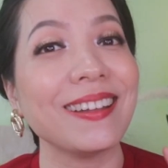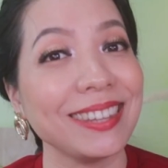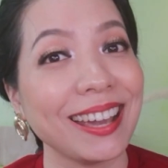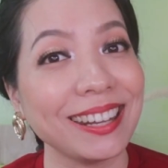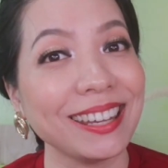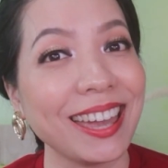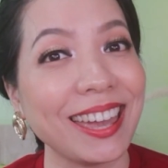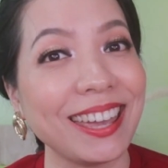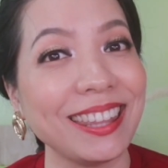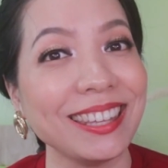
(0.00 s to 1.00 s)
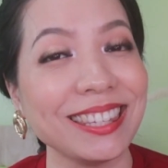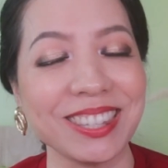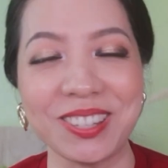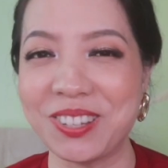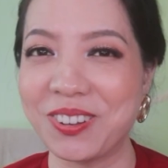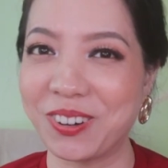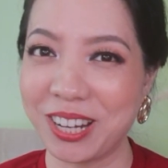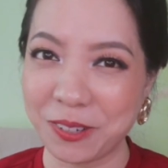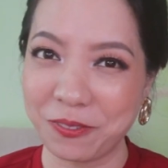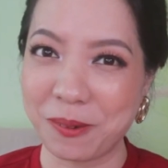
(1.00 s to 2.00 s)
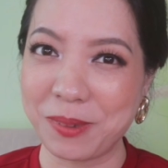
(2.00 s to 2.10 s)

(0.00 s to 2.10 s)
On the other hand, this is also great for